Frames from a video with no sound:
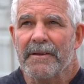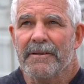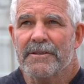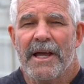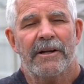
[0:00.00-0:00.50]

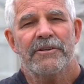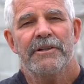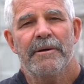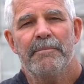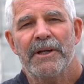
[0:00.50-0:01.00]
it's
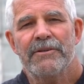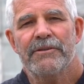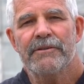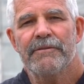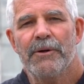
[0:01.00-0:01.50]
actually a
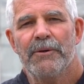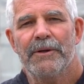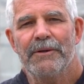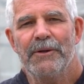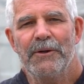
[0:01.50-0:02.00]
mixture of old
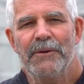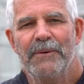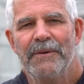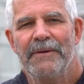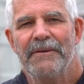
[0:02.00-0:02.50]
and
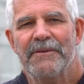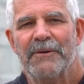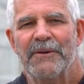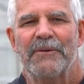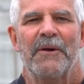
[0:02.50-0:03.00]
new
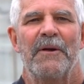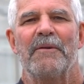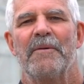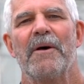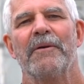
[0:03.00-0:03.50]
so it's kind of
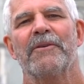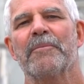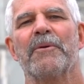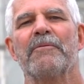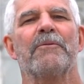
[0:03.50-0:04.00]
a it's
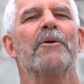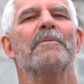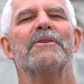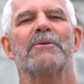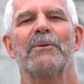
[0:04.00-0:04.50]
a
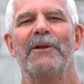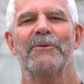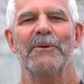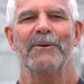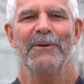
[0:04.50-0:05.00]
performance
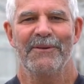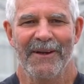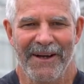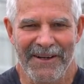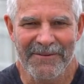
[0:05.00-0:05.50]
retro
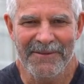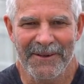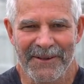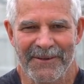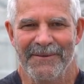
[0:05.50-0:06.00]
design, if
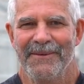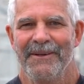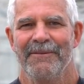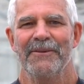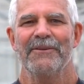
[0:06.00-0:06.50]
you could
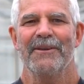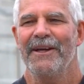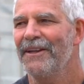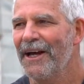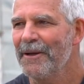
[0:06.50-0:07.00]
even
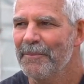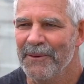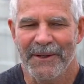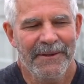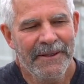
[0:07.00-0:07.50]
say that.
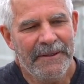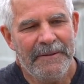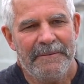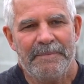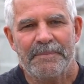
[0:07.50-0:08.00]
But
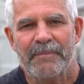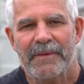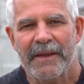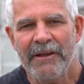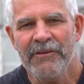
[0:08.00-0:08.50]

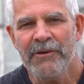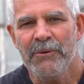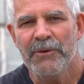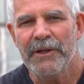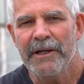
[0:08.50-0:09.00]
that's the
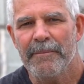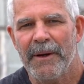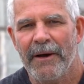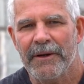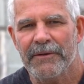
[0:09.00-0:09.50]
cool thing
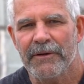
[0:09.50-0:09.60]
about it,